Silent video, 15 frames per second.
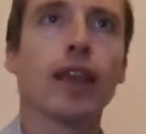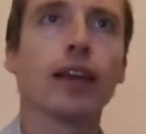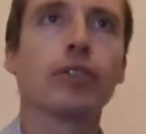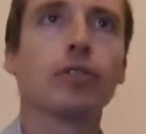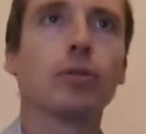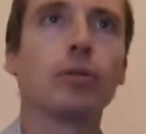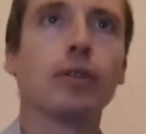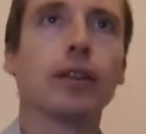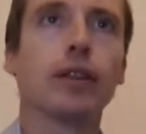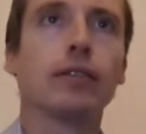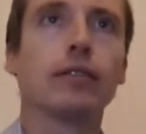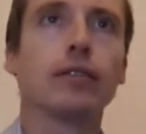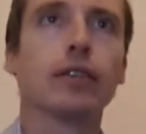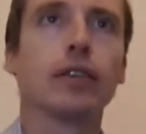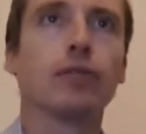has all
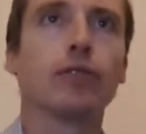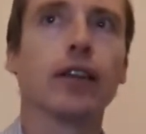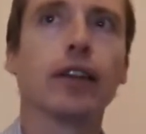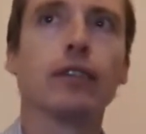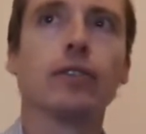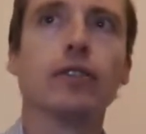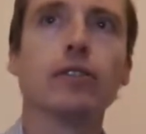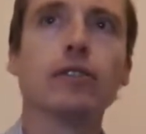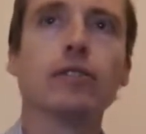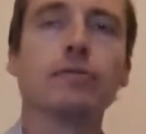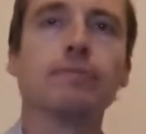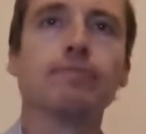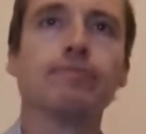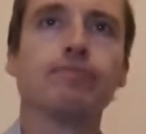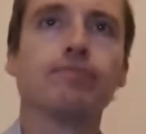the flavors
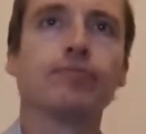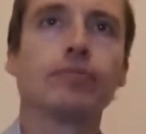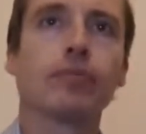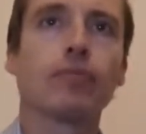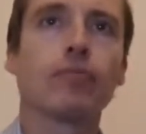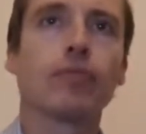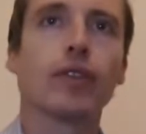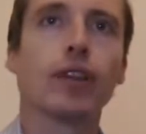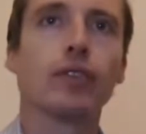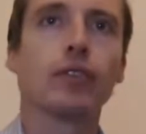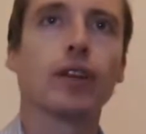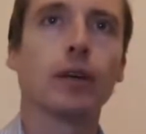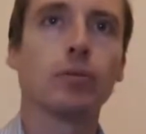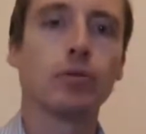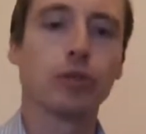that
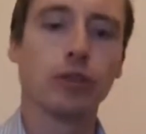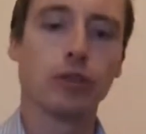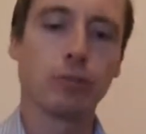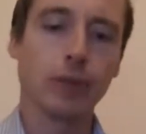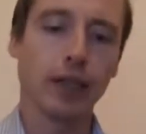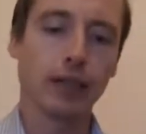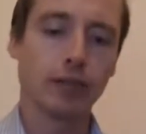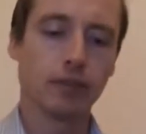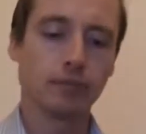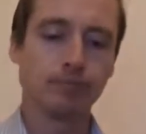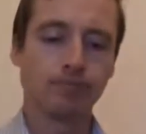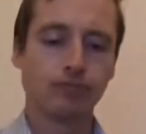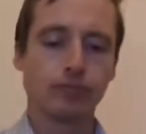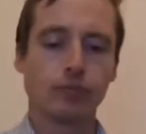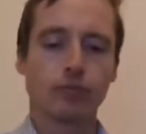you come to expect
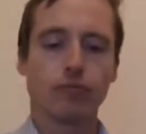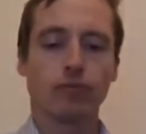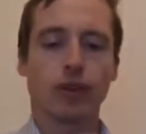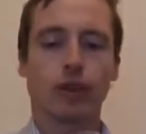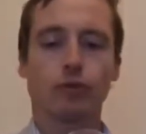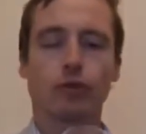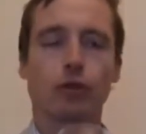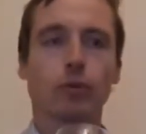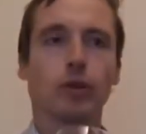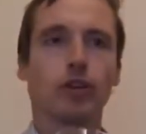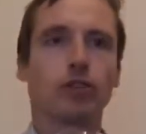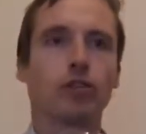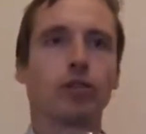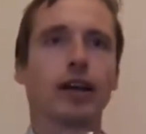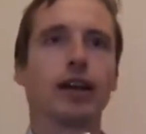from a
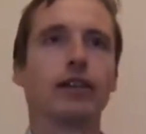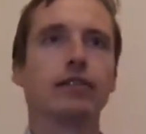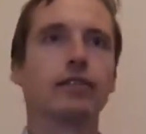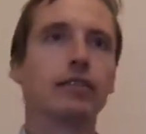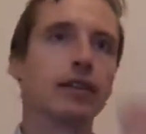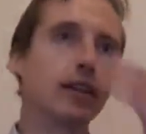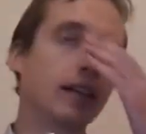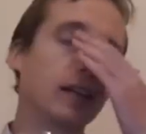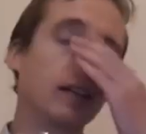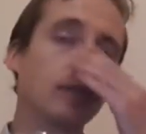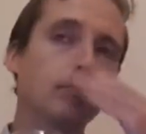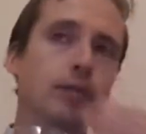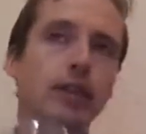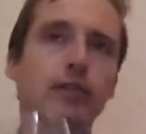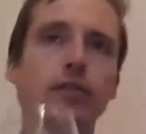Shiraz, and
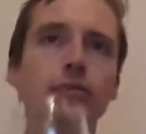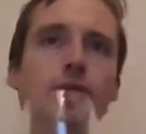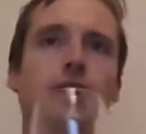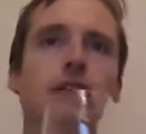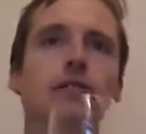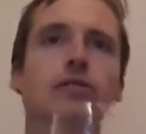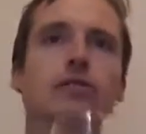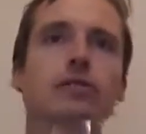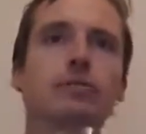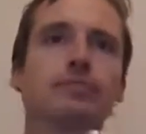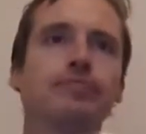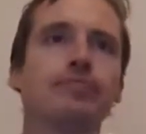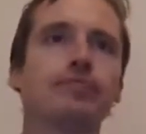then plus something else.